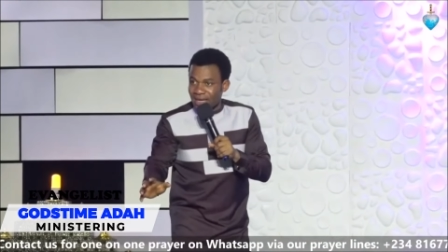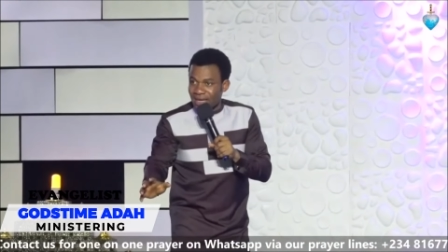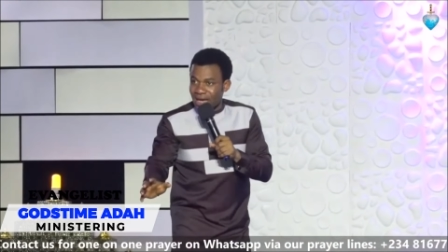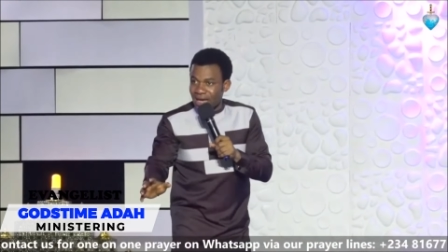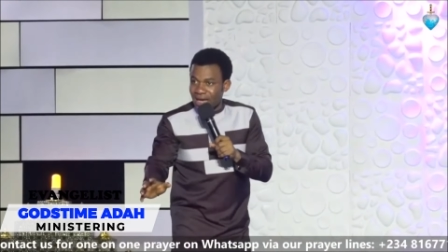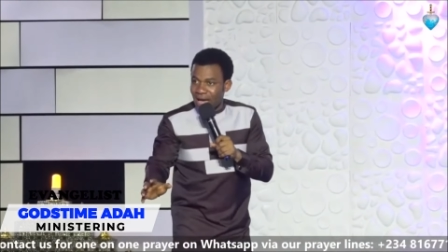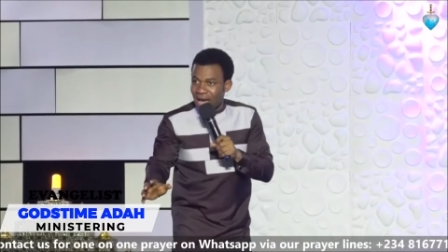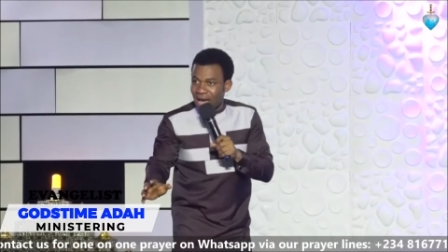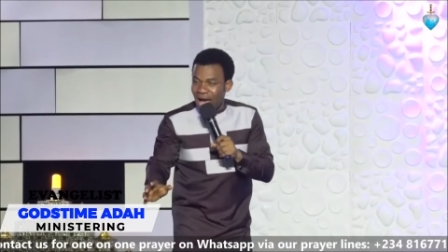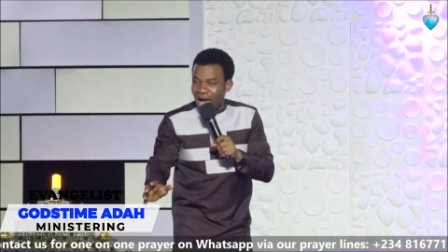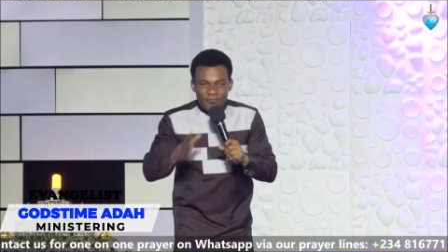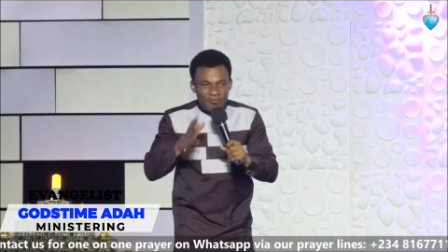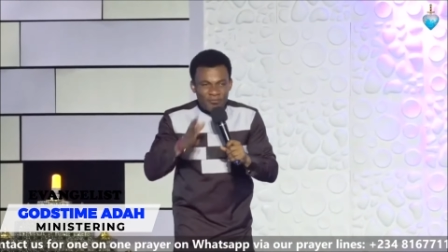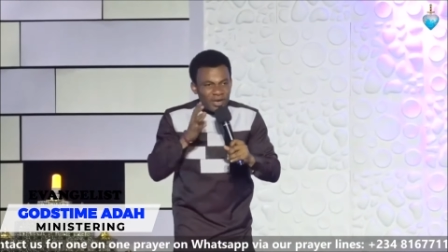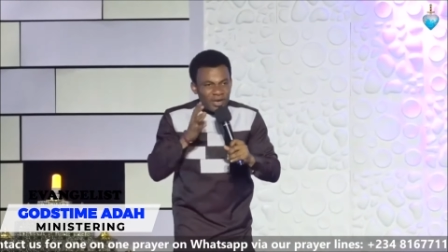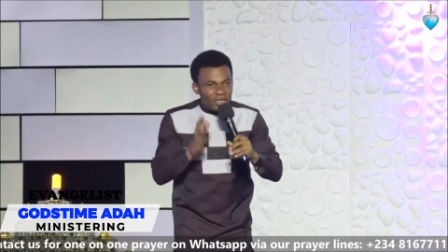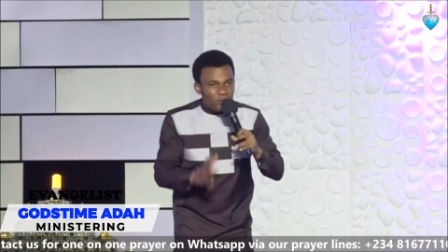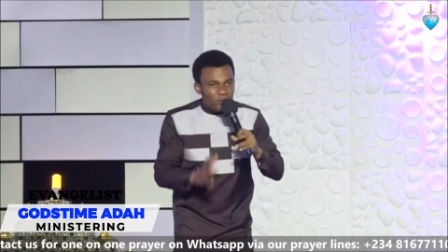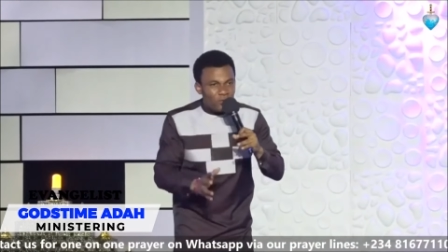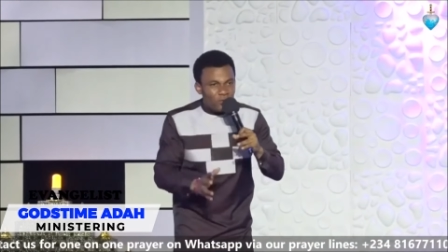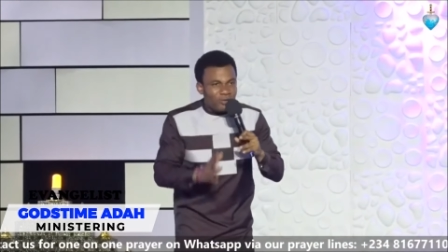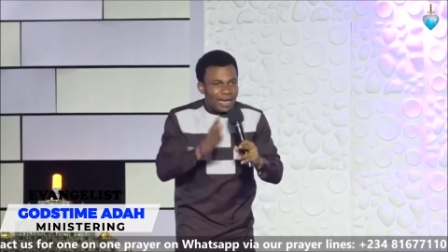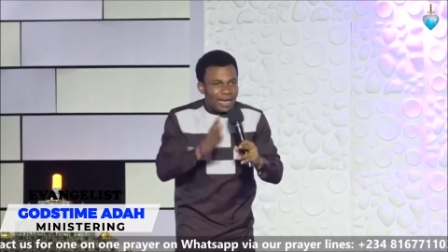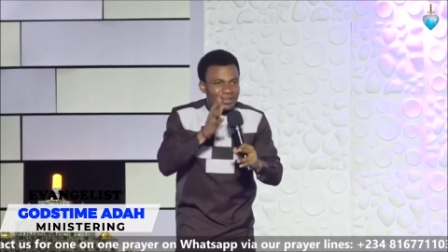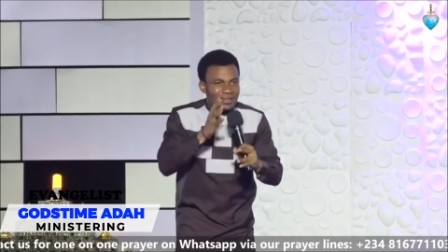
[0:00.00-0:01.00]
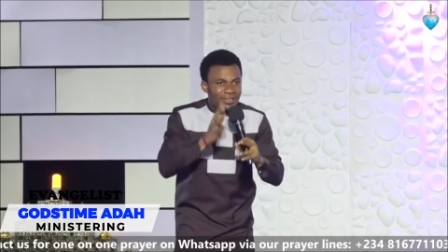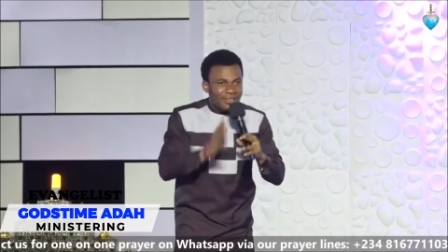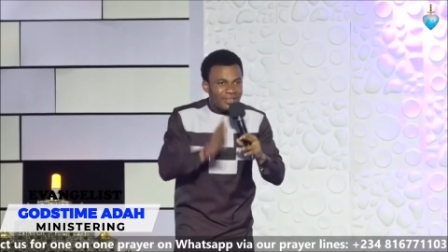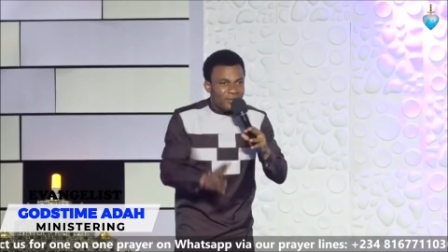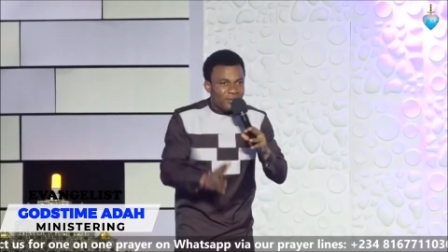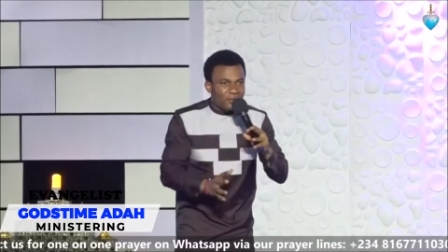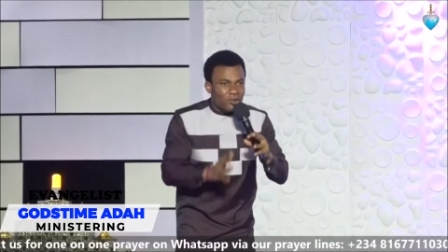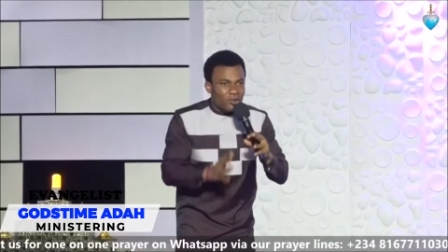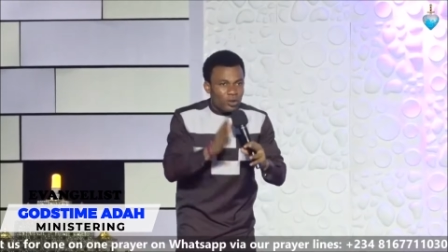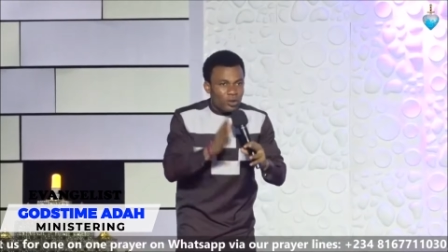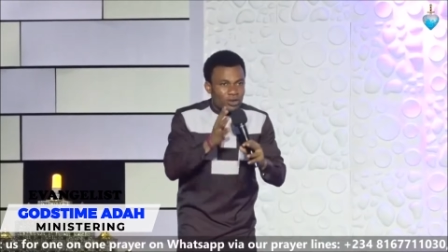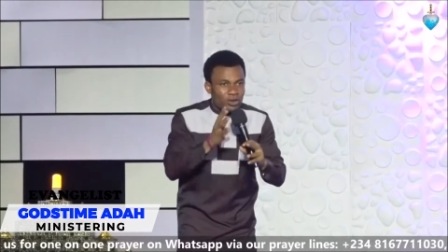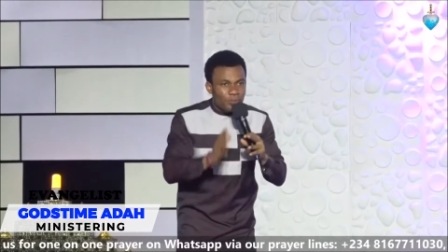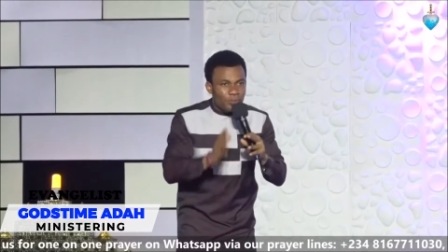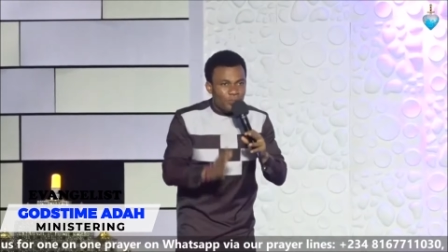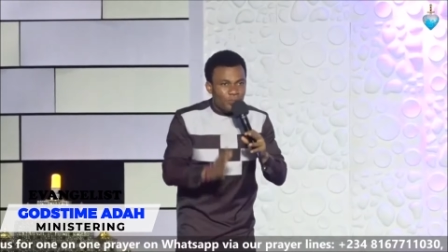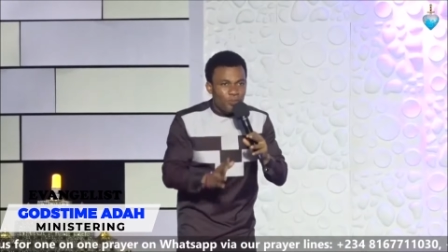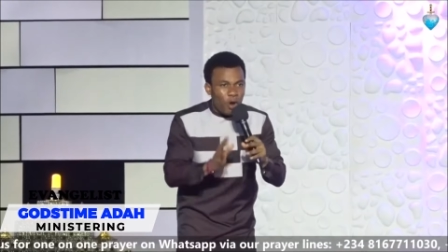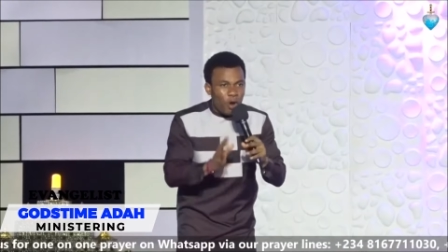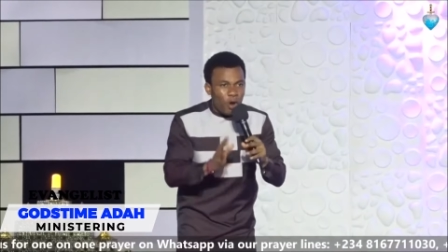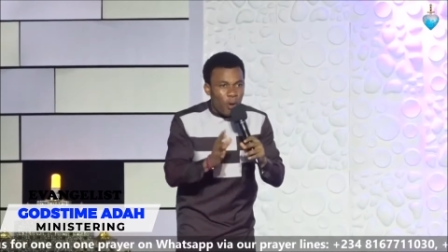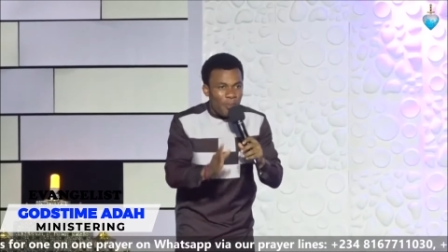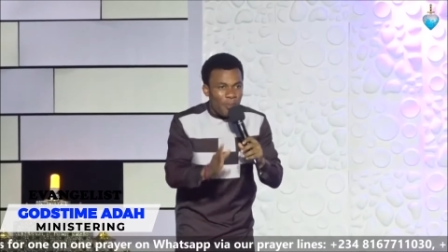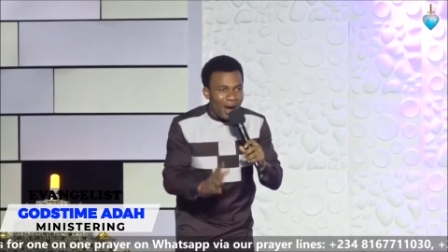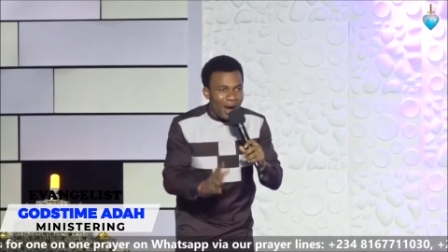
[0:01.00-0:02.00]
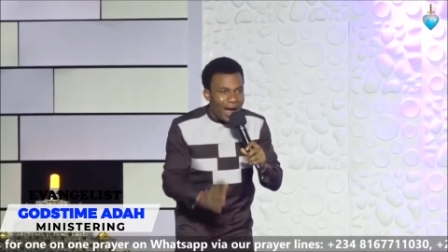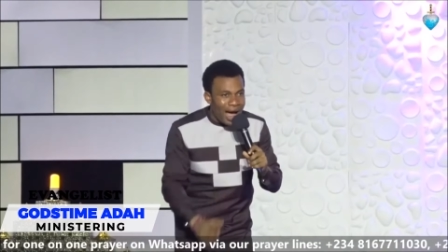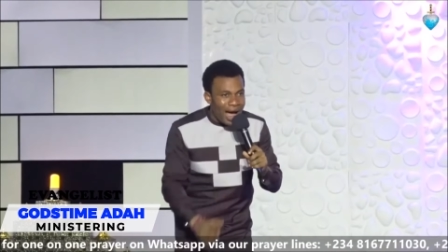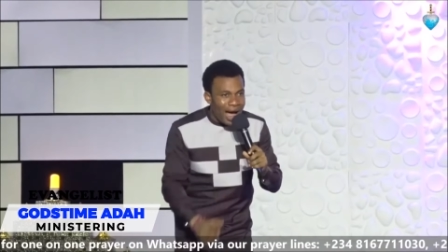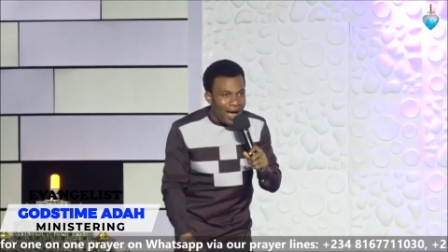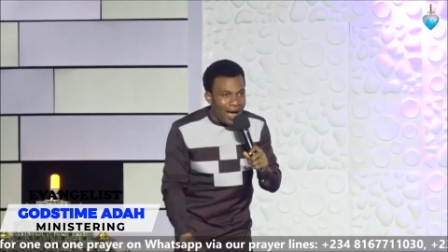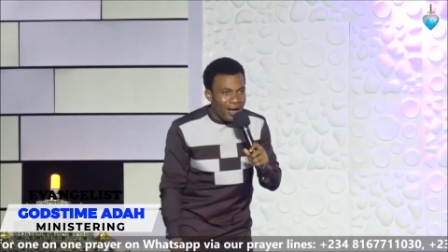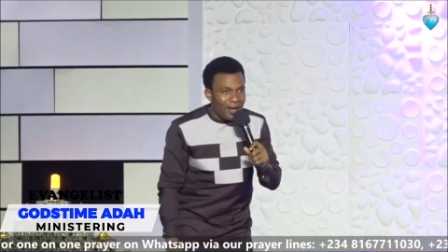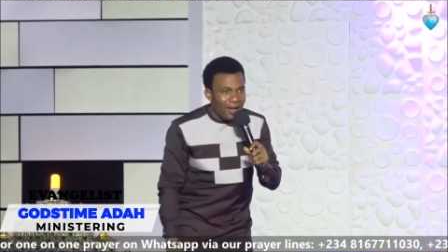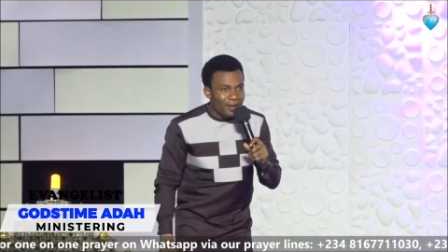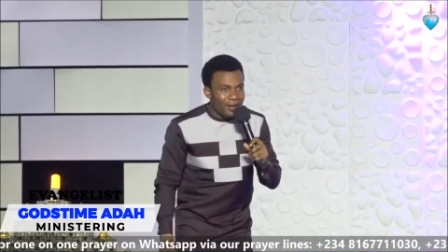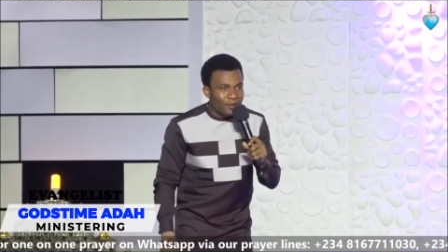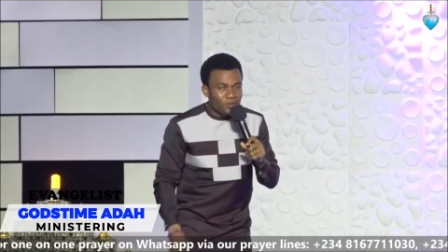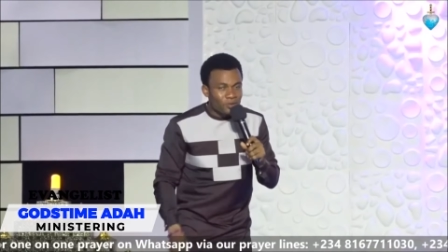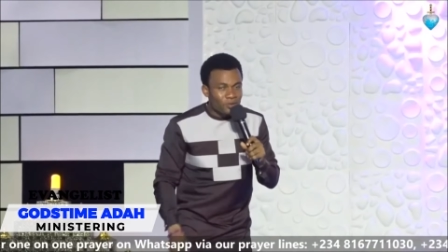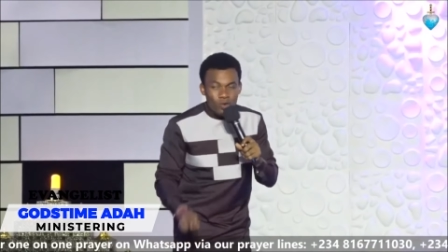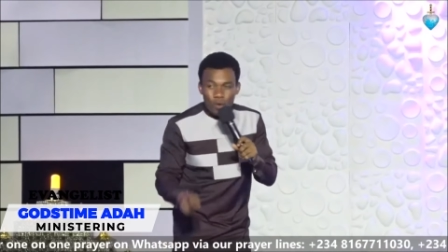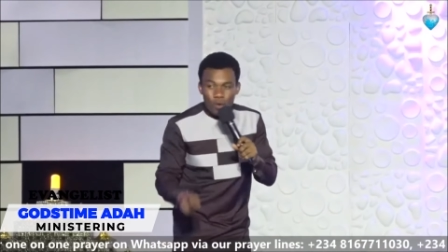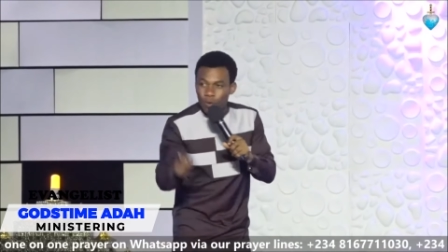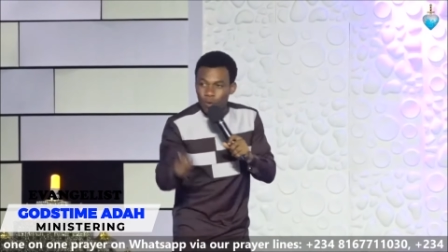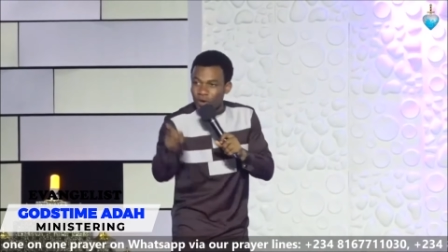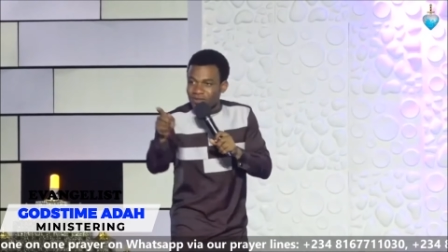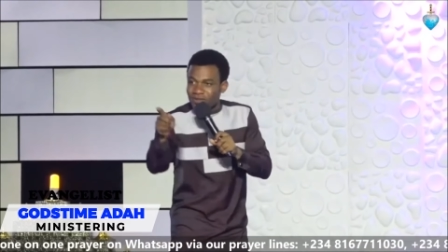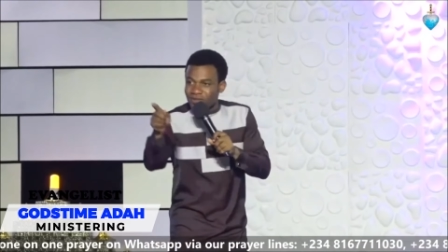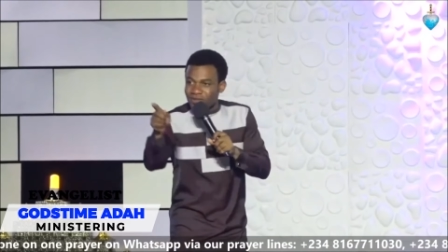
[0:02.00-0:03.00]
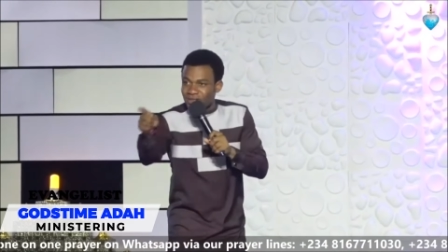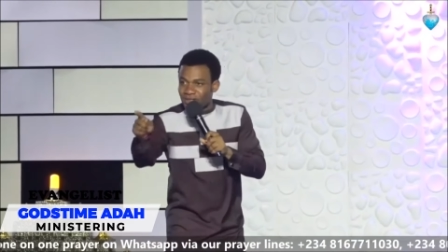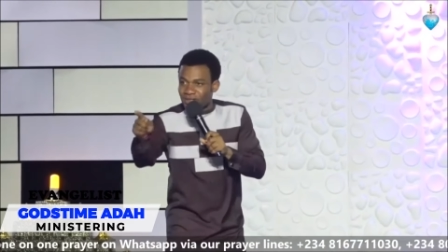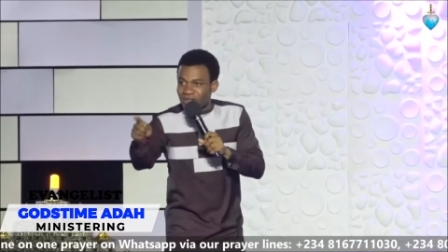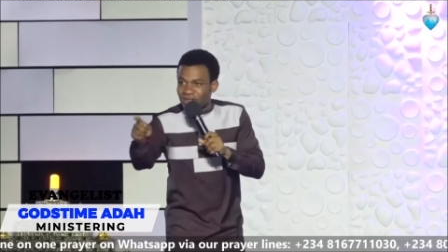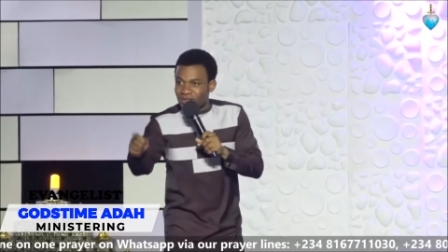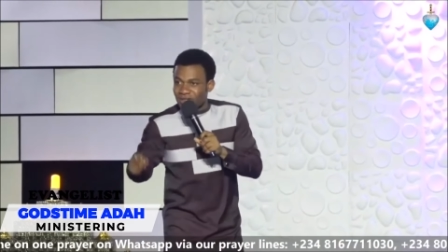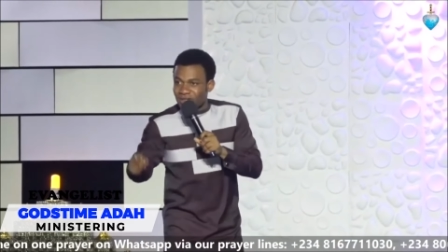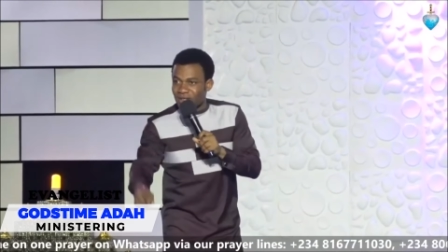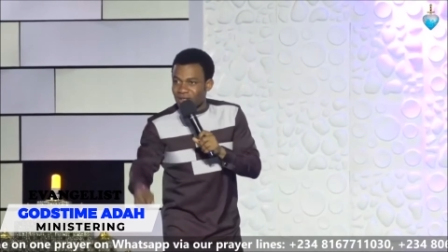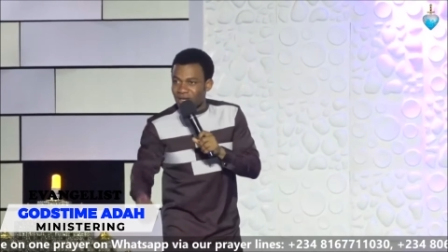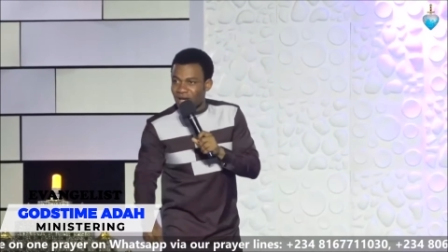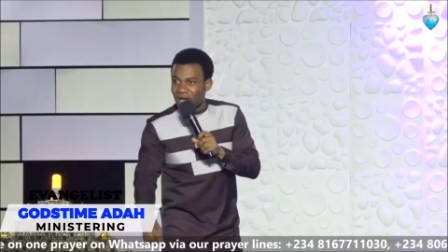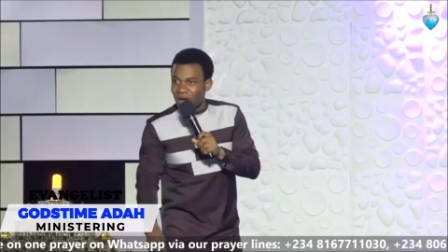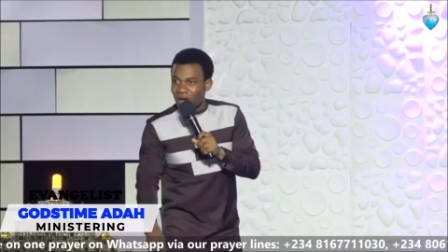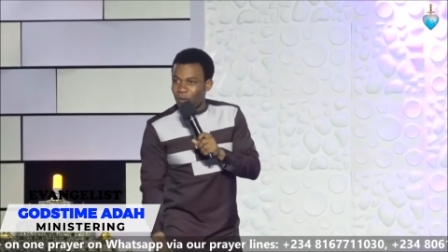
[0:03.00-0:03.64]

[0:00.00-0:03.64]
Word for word: affection that is not proper towards things.